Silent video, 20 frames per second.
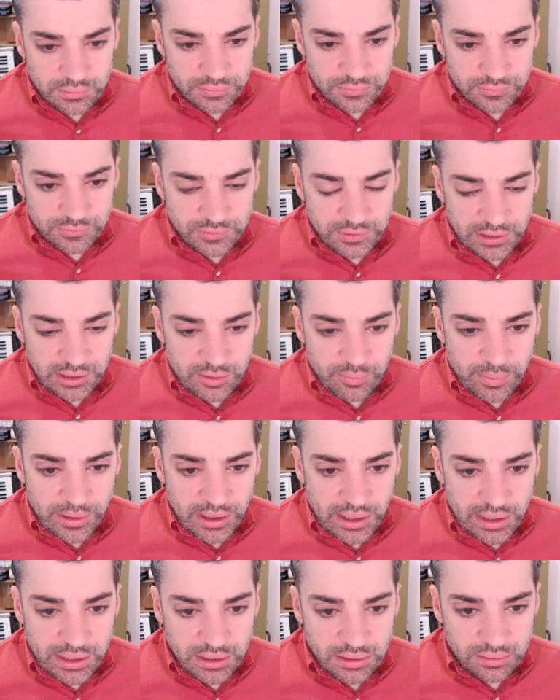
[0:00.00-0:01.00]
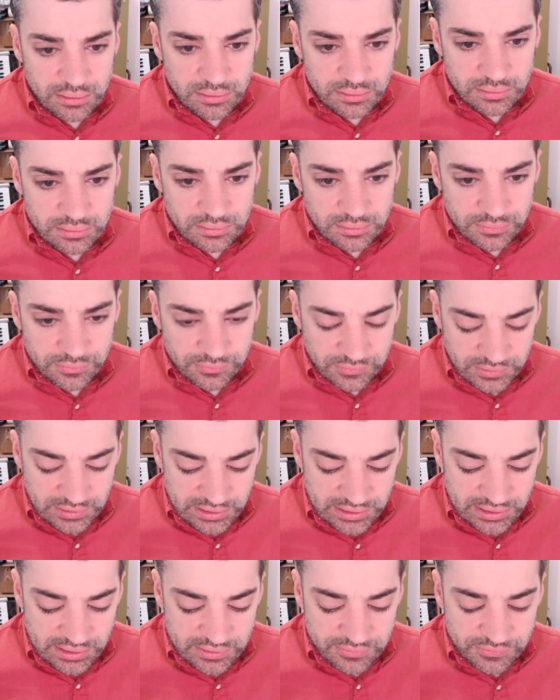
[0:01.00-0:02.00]
Sneak by?
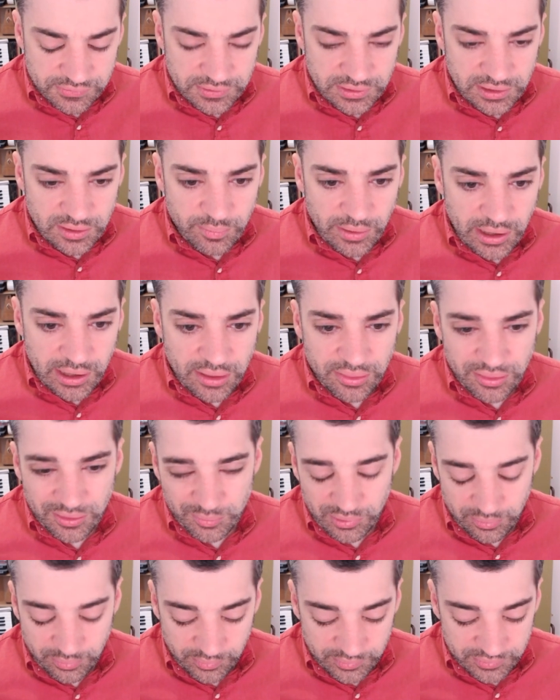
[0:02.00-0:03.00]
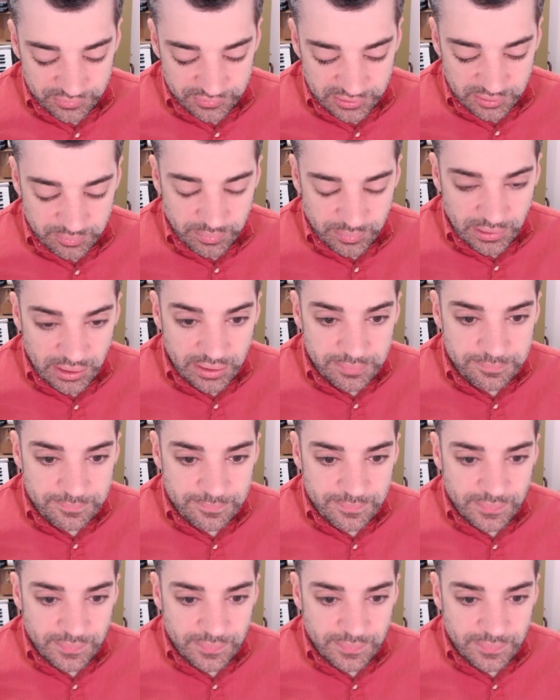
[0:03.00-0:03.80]
Sneak in, sneak by? I think probably sneak by.